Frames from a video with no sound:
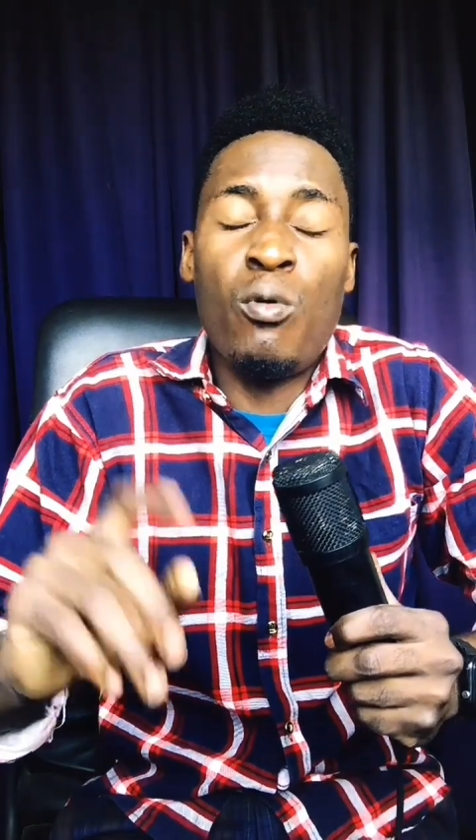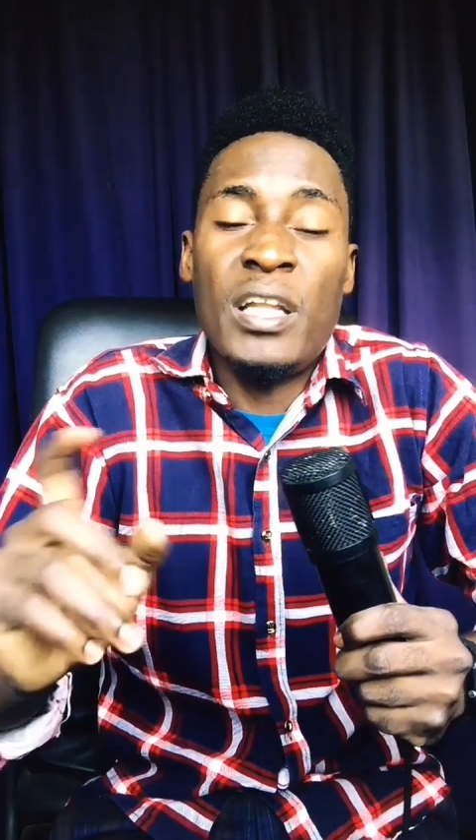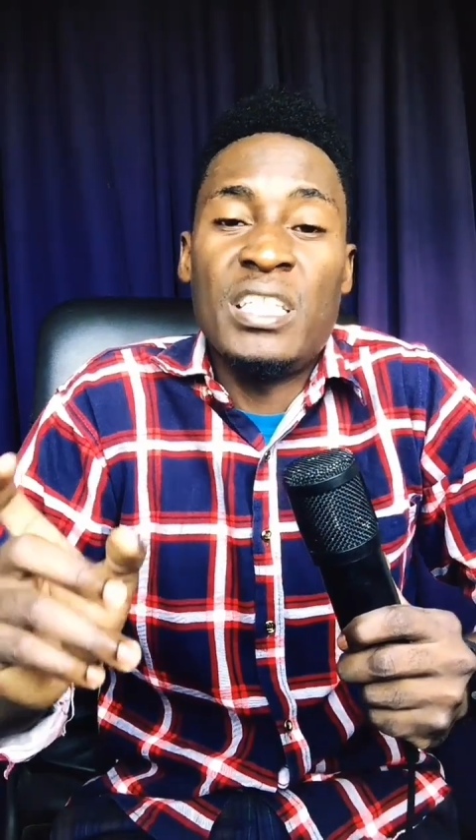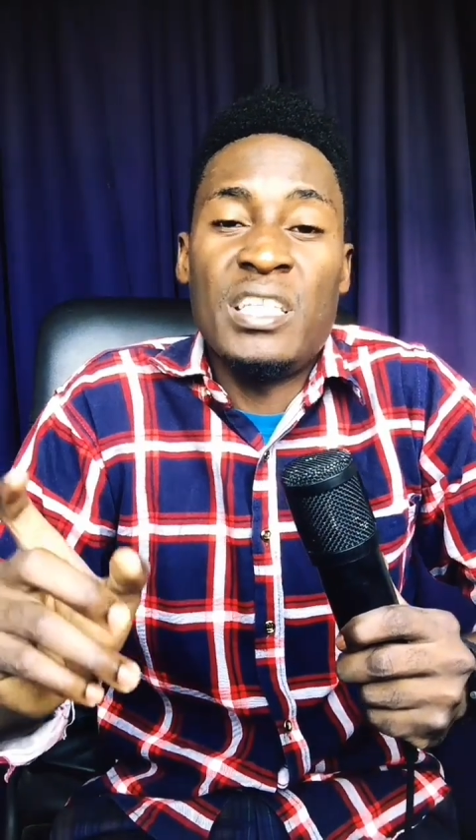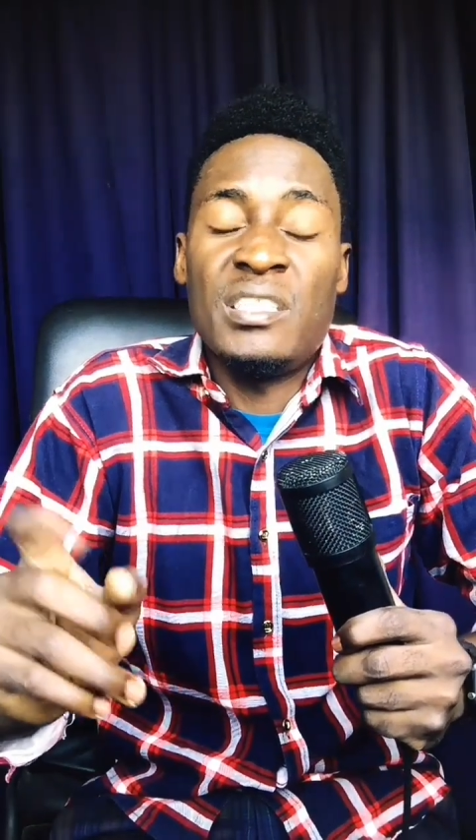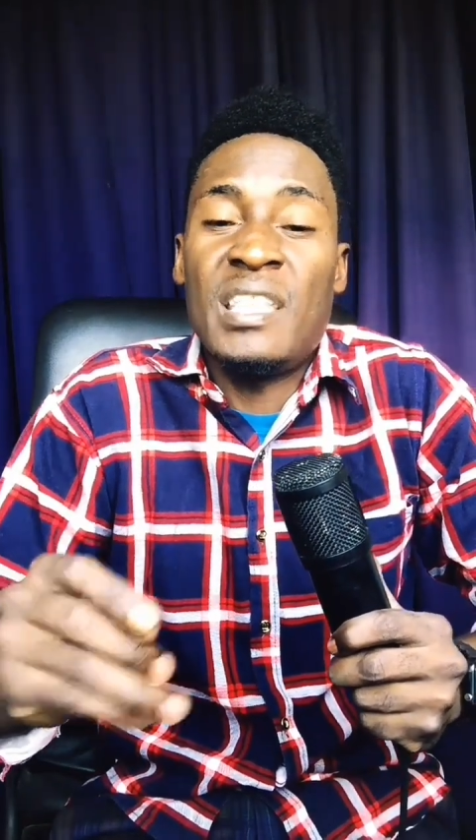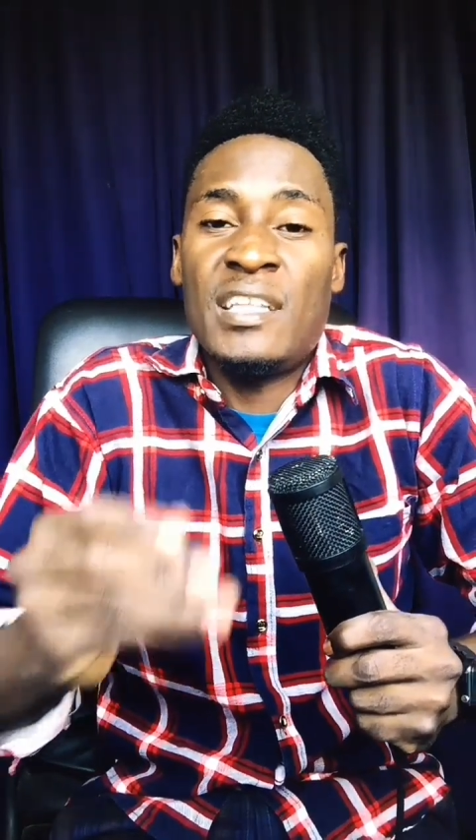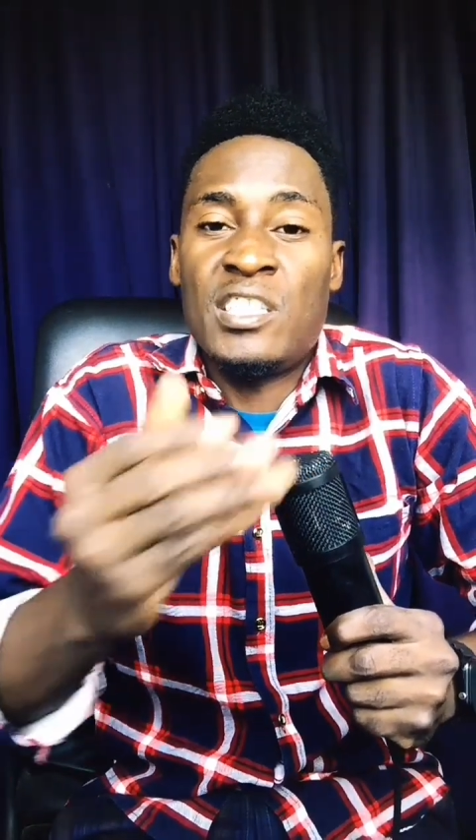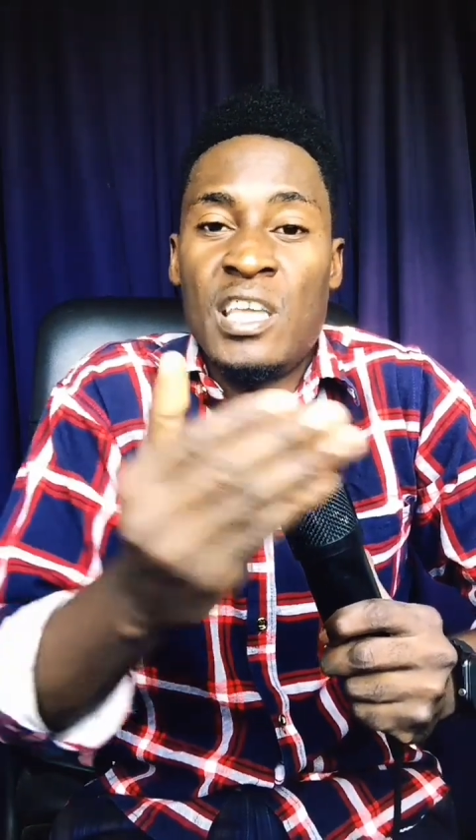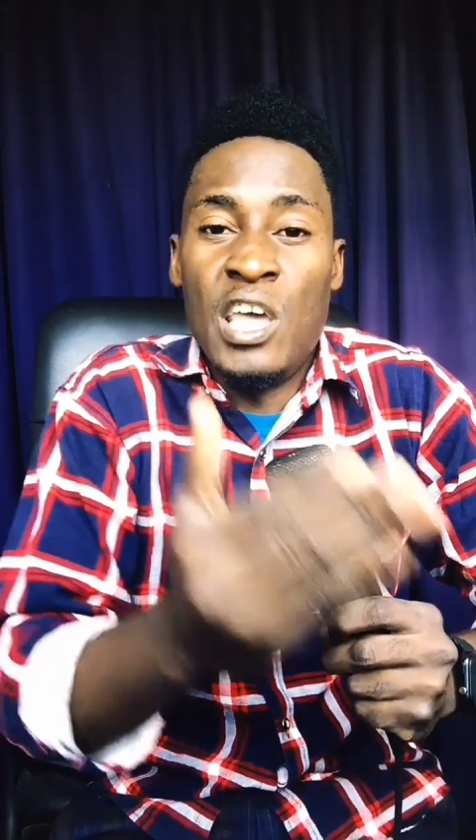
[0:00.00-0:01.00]
qualities
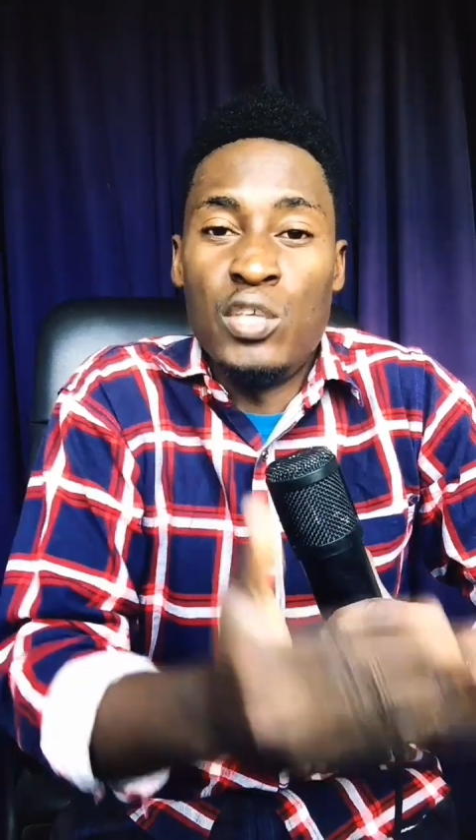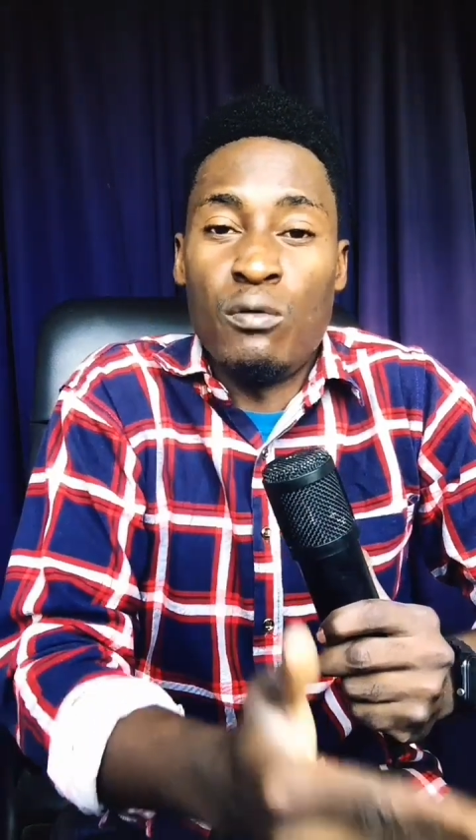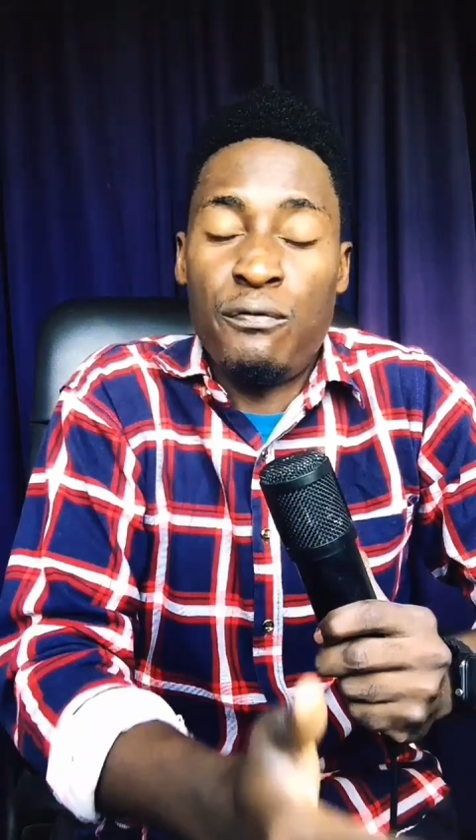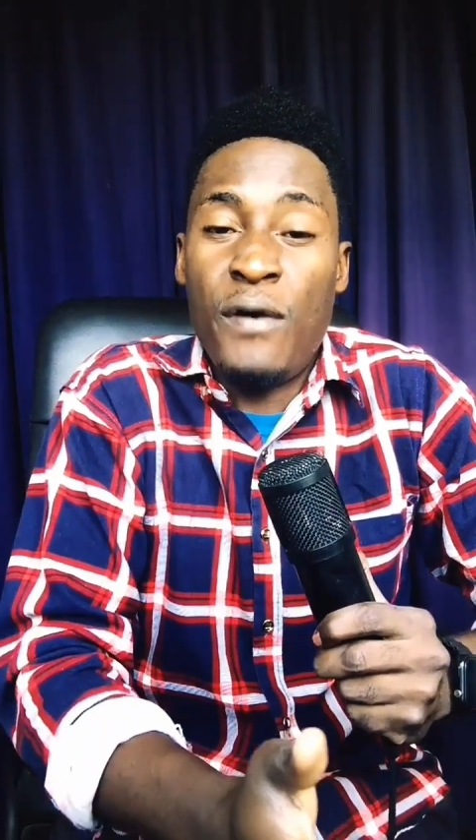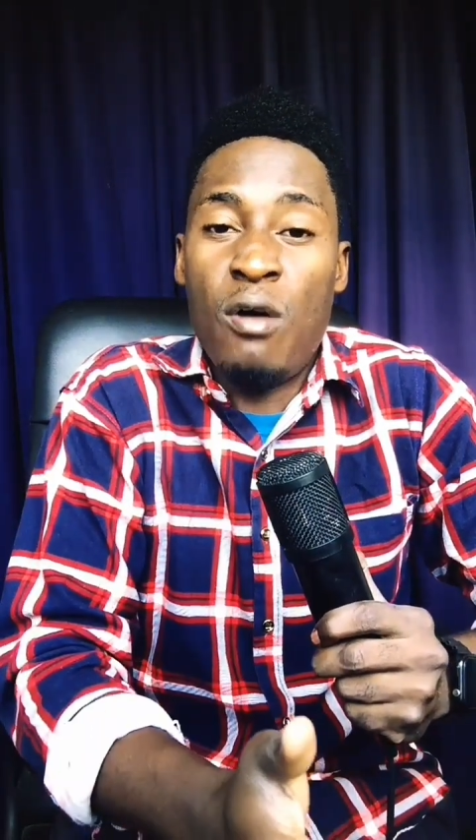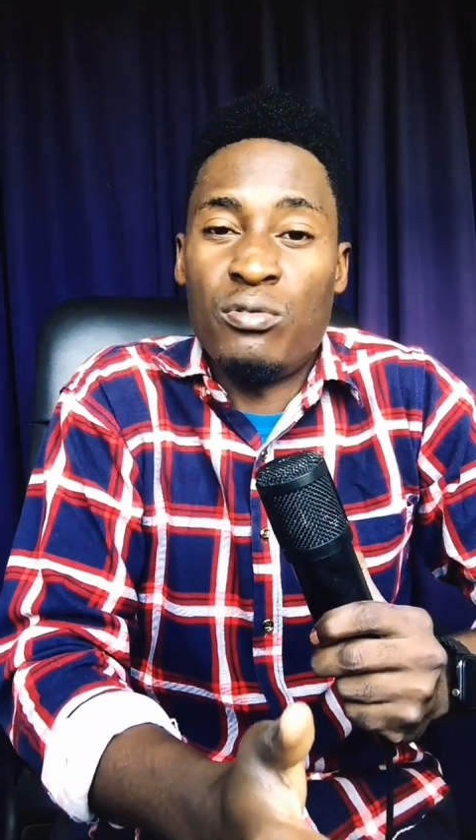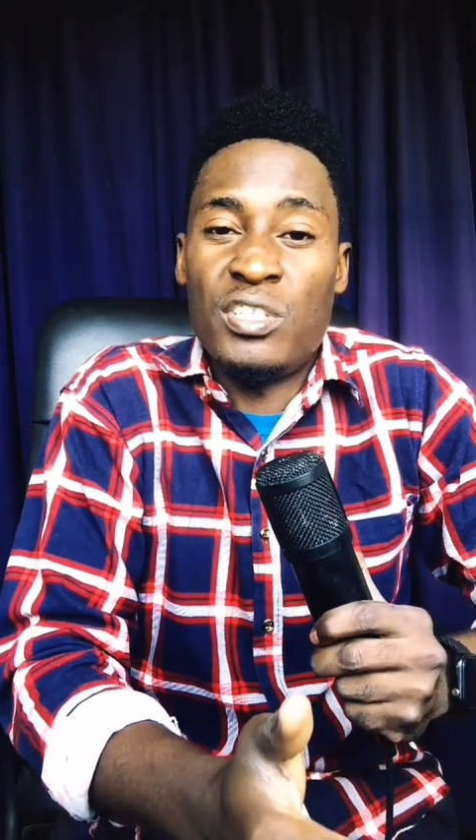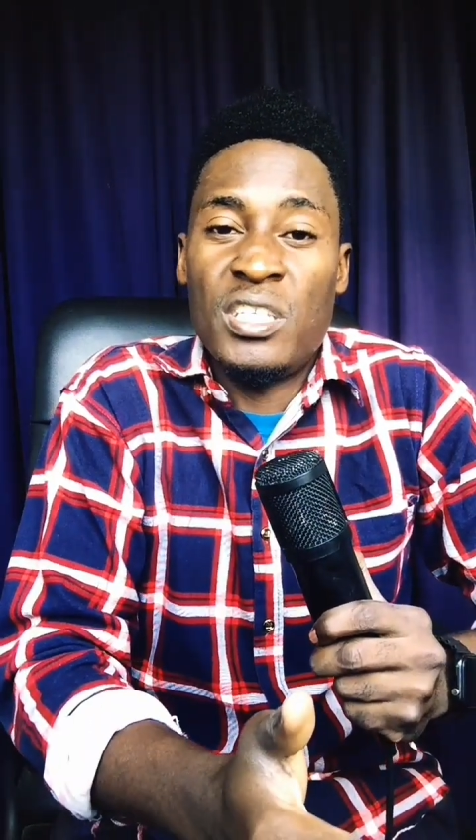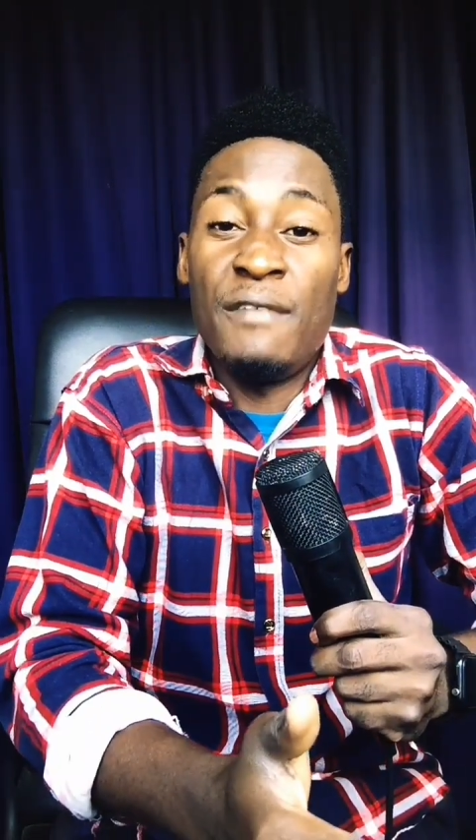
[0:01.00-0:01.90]
that you found.